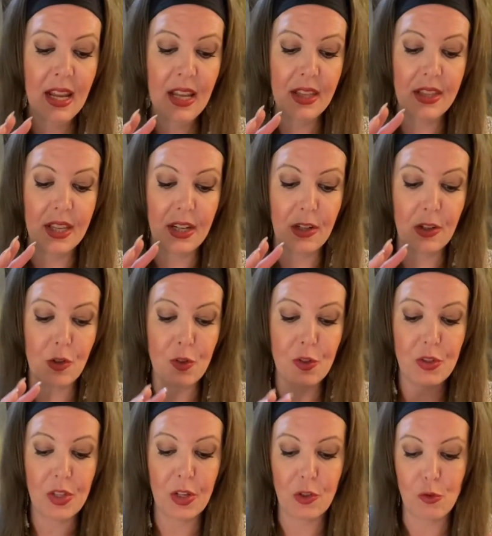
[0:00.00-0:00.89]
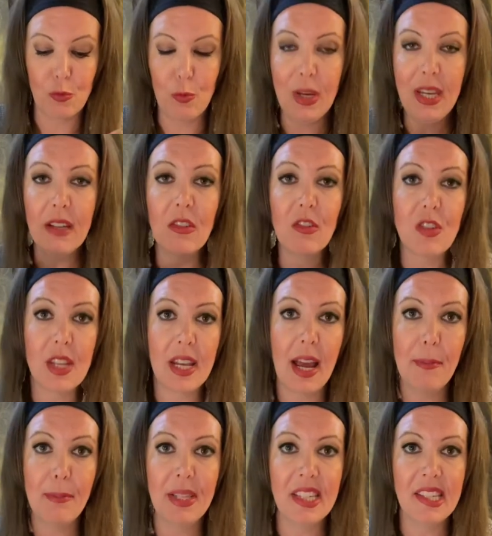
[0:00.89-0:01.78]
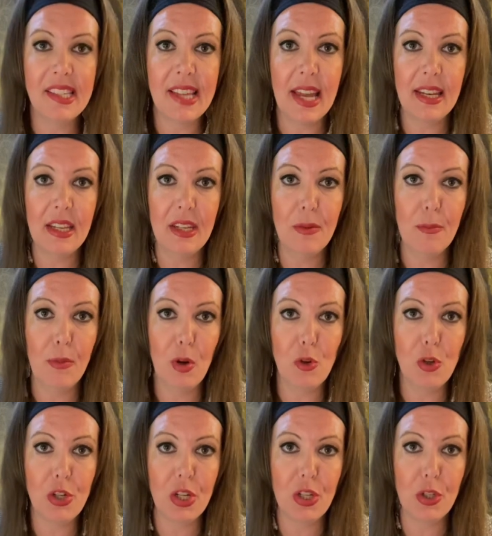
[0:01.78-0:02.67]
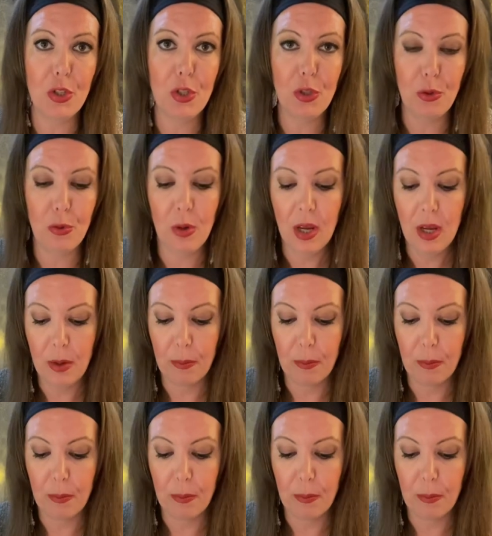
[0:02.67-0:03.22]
There's there's wheels that have been set in motion to